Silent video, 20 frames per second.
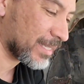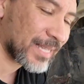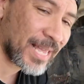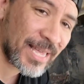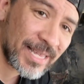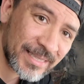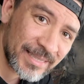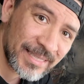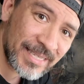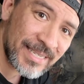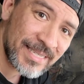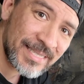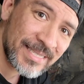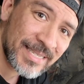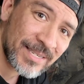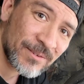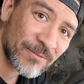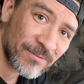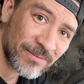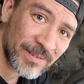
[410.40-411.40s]
that
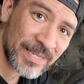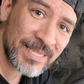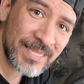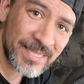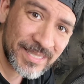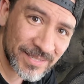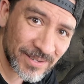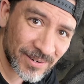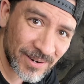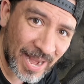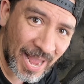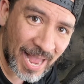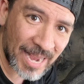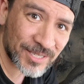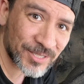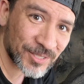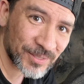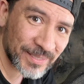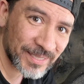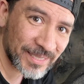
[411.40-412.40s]
these fins are
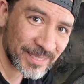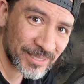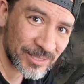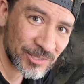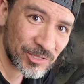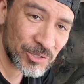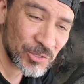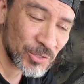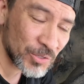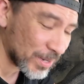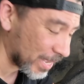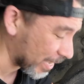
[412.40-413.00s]
actually going to do